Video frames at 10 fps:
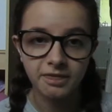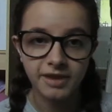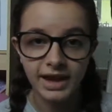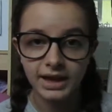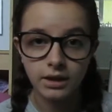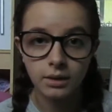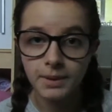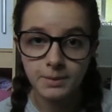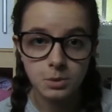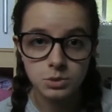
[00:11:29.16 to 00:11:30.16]
telling
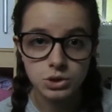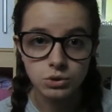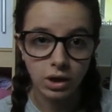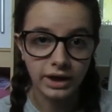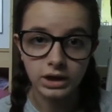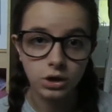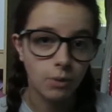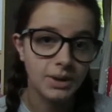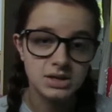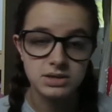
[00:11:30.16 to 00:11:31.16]
people to like,
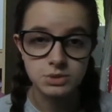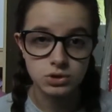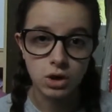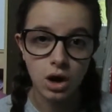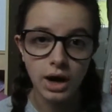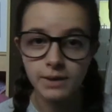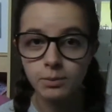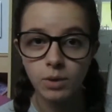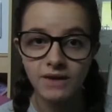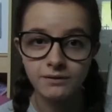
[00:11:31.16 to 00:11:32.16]
comment, subscribe,
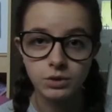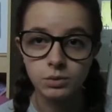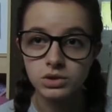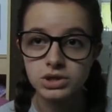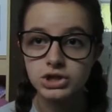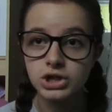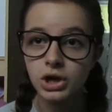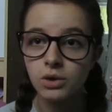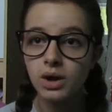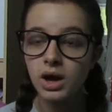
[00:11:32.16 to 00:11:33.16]
whatever you want to
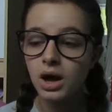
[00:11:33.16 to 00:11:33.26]
do.